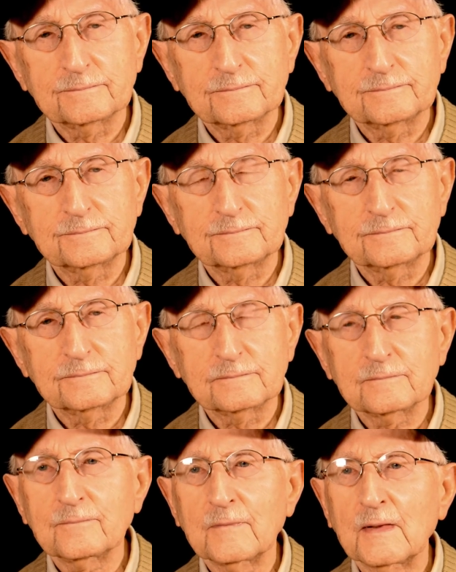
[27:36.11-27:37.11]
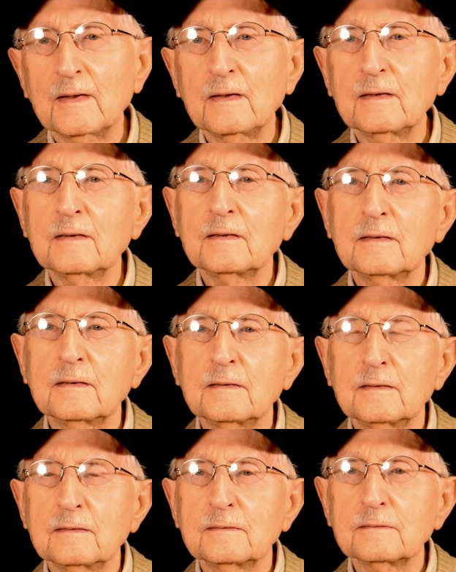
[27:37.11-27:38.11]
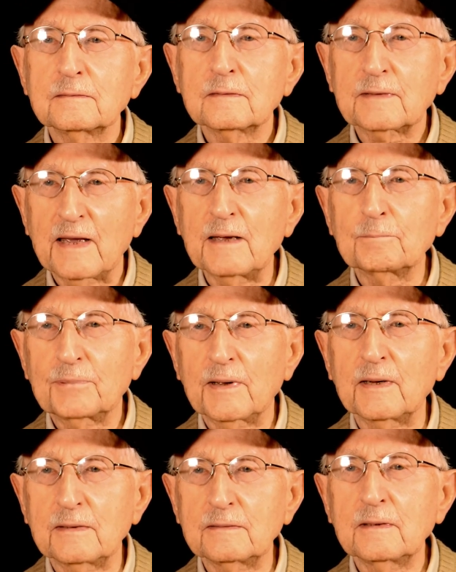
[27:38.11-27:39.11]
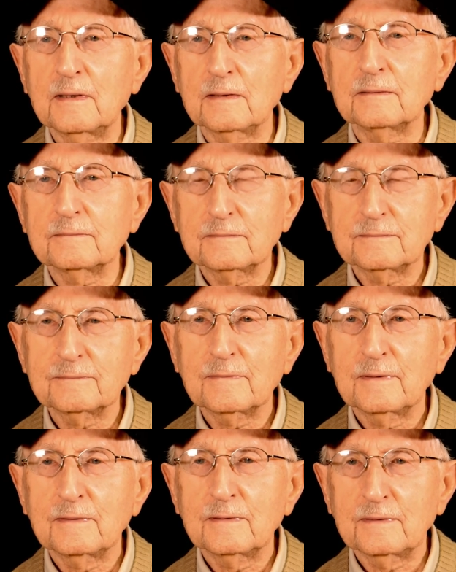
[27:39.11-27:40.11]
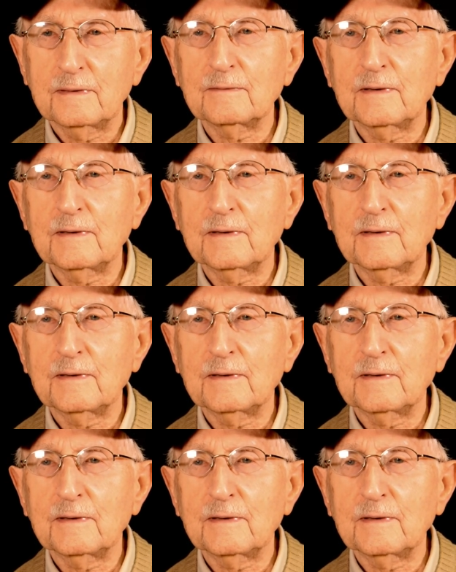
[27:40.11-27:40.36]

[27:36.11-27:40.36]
Yeah, probably the campaign. The European Theater campaign